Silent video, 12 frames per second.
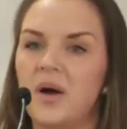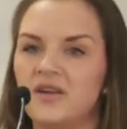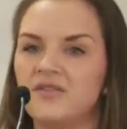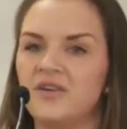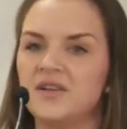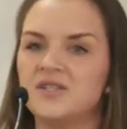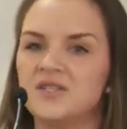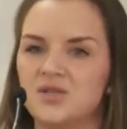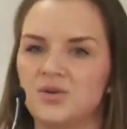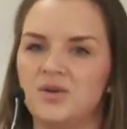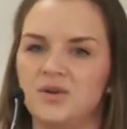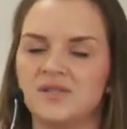benefits
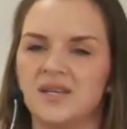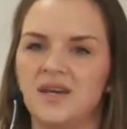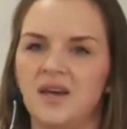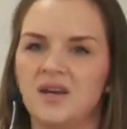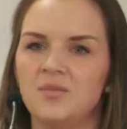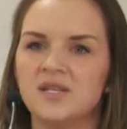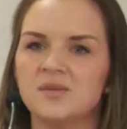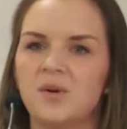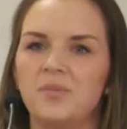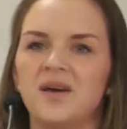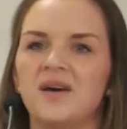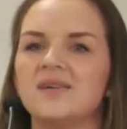to using cannabis,
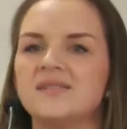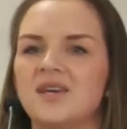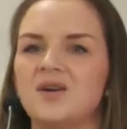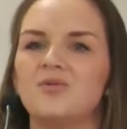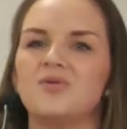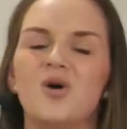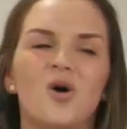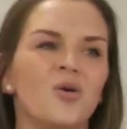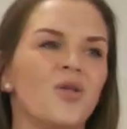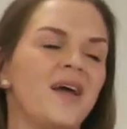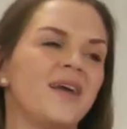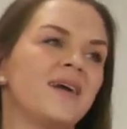but because they don't
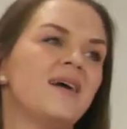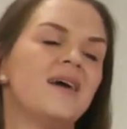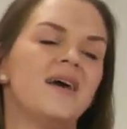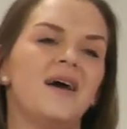know like